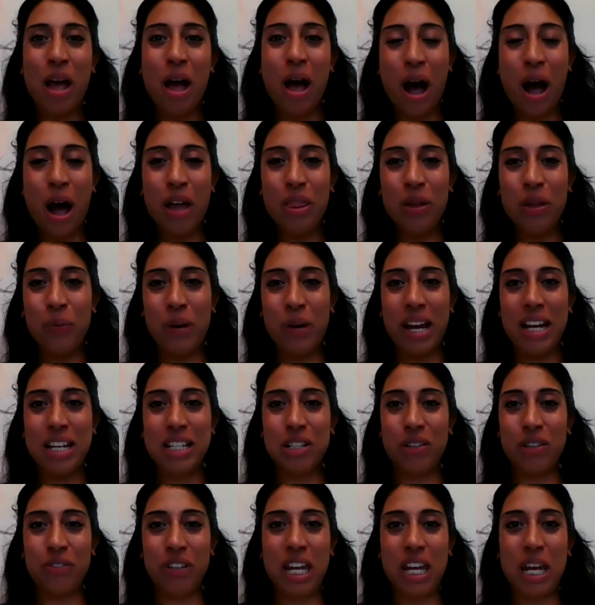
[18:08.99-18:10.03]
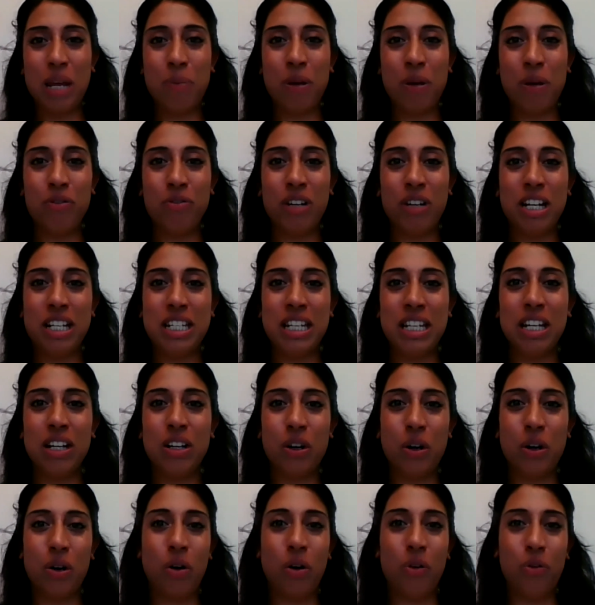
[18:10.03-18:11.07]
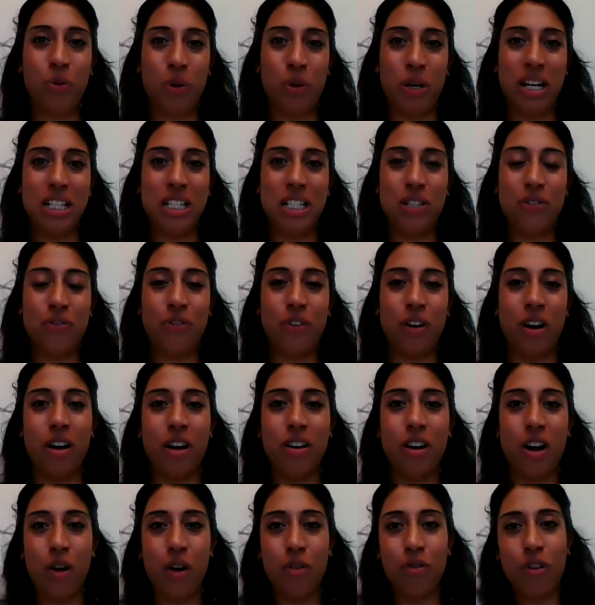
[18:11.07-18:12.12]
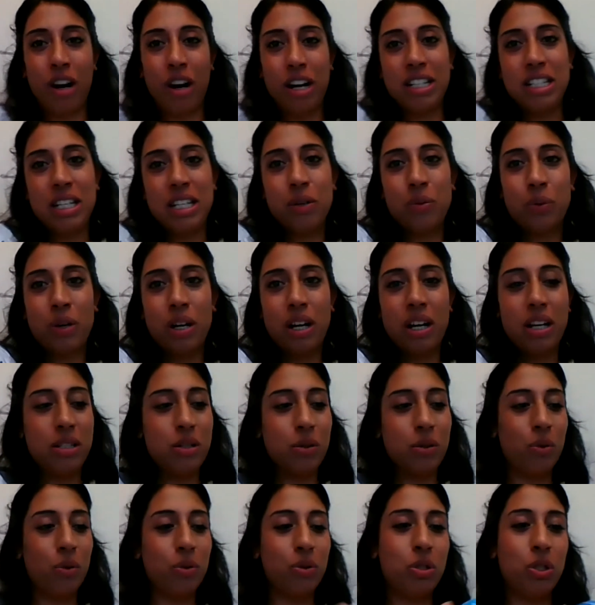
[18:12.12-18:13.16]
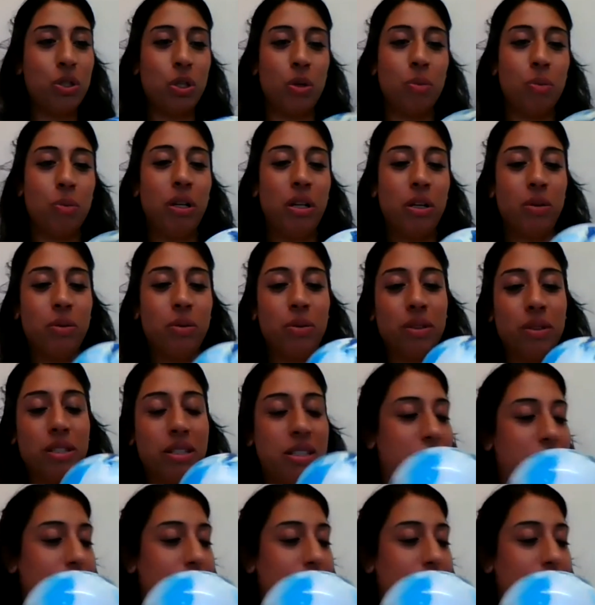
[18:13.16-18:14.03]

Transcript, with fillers: Other ways of keeping reading of words fun are writing words on two balloons.